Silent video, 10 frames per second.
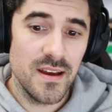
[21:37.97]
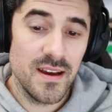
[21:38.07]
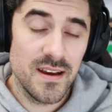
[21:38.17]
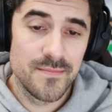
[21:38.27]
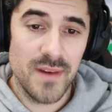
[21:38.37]

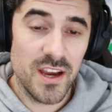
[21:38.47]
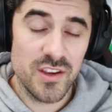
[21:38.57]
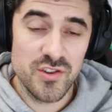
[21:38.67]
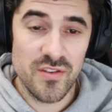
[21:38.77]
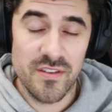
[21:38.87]
I
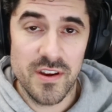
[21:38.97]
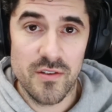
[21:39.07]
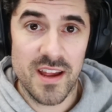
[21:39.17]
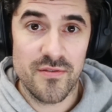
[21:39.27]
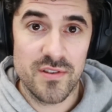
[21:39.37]
enjoy the
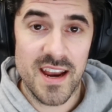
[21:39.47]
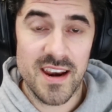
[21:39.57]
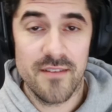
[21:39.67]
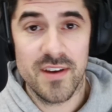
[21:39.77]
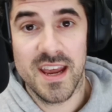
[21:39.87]
VRS for
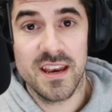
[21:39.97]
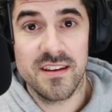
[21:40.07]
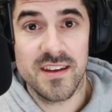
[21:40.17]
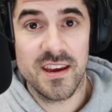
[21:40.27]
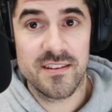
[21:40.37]
not having any
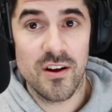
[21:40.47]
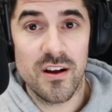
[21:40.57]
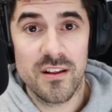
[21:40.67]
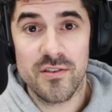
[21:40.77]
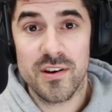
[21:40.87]
settings at
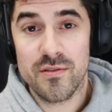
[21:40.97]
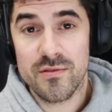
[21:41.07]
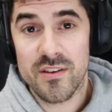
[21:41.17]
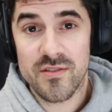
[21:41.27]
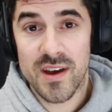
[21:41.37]
all, so I
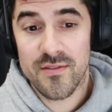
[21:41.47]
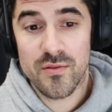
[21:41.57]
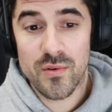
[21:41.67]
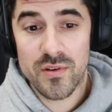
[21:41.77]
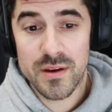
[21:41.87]
don't also have
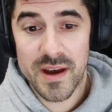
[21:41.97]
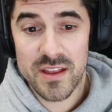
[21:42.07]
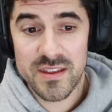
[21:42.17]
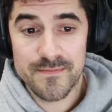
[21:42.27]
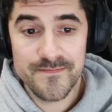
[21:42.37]
to worry
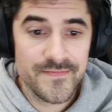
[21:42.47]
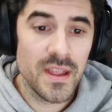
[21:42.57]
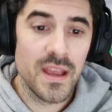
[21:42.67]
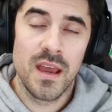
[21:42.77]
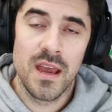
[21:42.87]
about them.
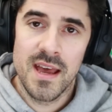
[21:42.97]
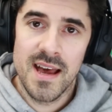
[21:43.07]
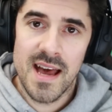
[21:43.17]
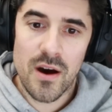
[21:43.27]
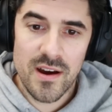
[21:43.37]

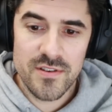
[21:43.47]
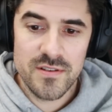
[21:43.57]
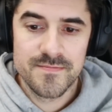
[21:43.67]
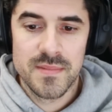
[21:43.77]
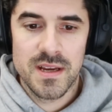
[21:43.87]
However,